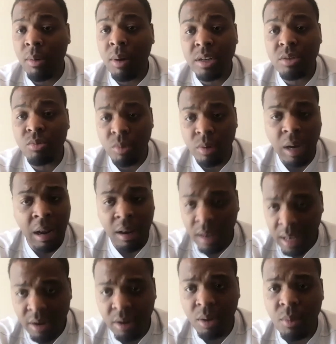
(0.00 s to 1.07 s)
I
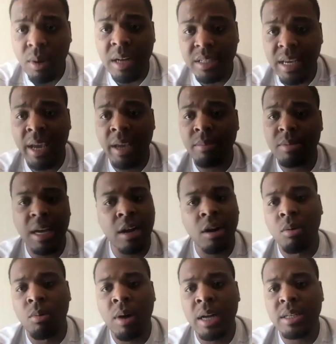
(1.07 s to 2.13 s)
literally watch games. I
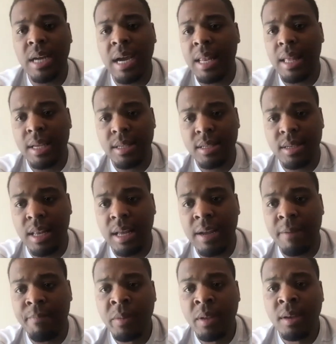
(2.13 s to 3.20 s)
don't watch highlights a
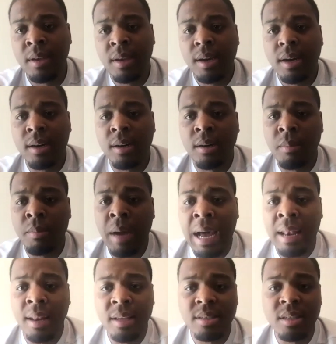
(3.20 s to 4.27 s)
lot.
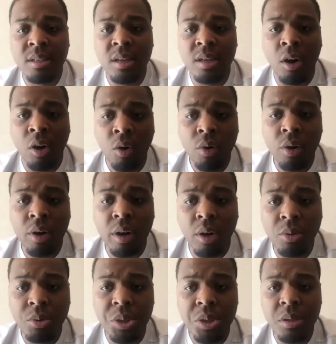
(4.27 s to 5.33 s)
I listen to older
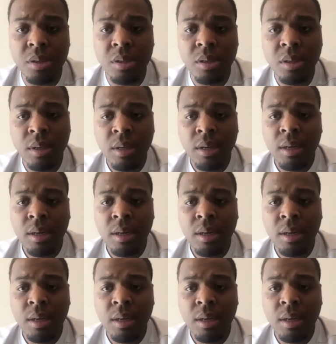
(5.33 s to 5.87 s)
coaches.